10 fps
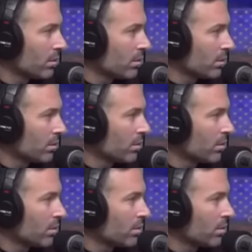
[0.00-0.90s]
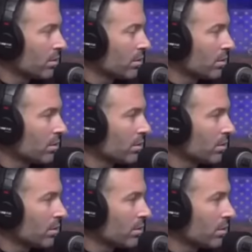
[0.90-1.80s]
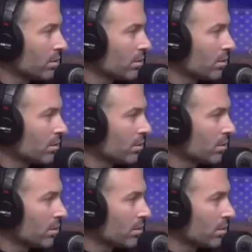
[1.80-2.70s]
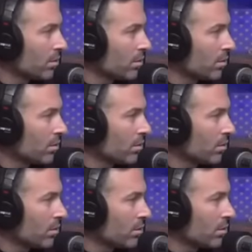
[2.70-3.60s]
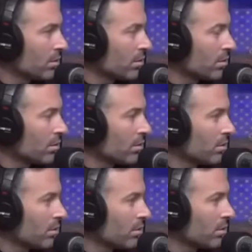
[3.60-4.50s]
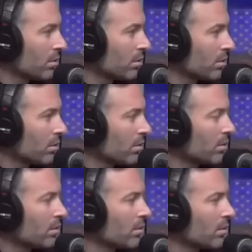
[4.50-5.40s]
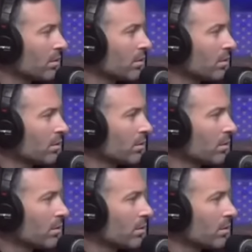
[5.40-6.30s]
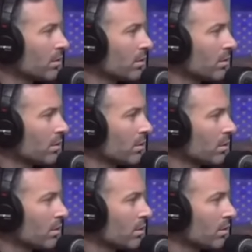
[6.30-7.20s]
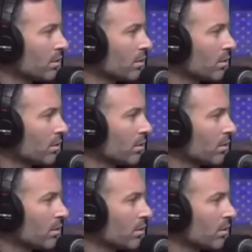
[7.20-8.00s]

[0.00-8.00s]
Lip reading: (not speaking)